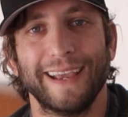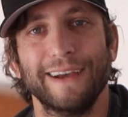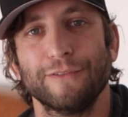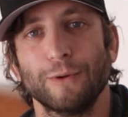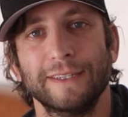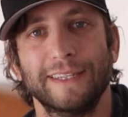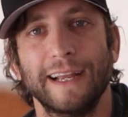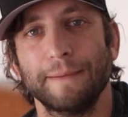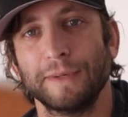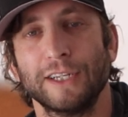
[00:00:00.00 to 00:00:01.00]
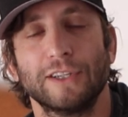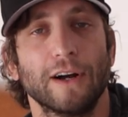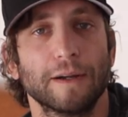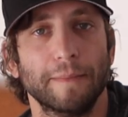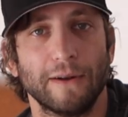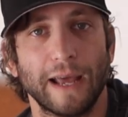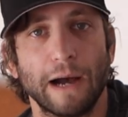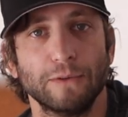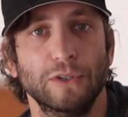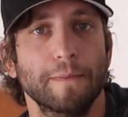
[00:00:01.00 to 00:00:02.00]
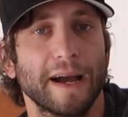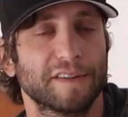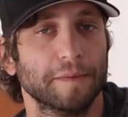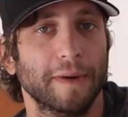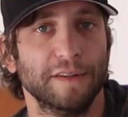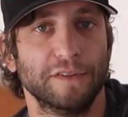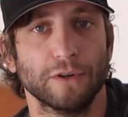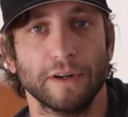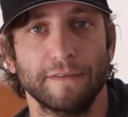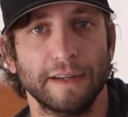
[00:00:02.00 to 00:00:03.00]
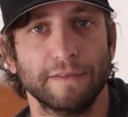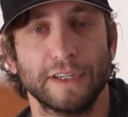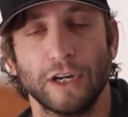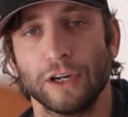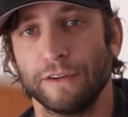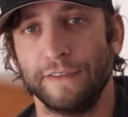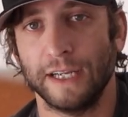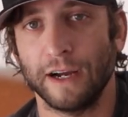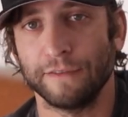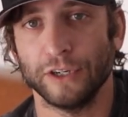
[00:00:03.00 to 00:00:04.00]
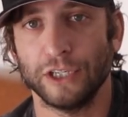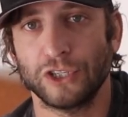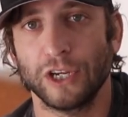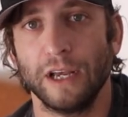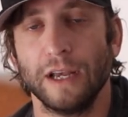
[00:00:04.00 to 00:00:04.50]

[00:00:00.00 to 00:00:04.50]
Hey everyone, today I'm going to talk about how to maximize your event photography coverage.